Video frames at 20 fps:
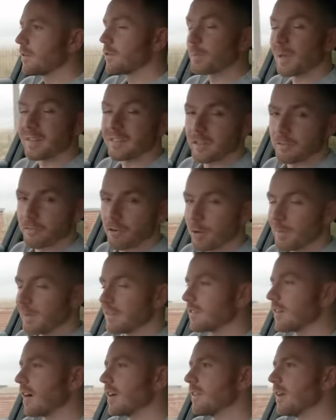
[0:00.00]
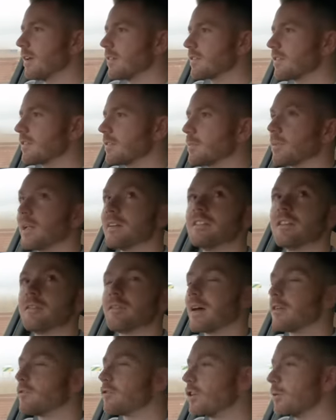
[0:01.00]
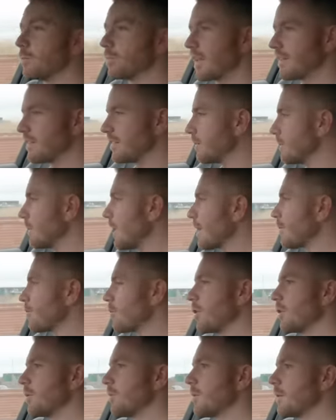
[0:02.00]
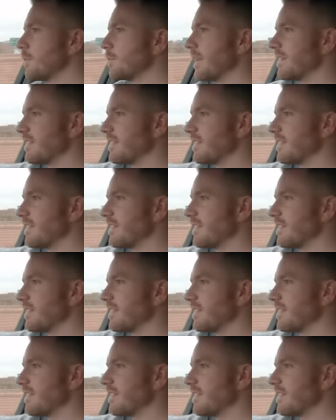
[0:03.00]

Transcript: There's plenty of room inside this. Plenty of headroom, plenty of legroom,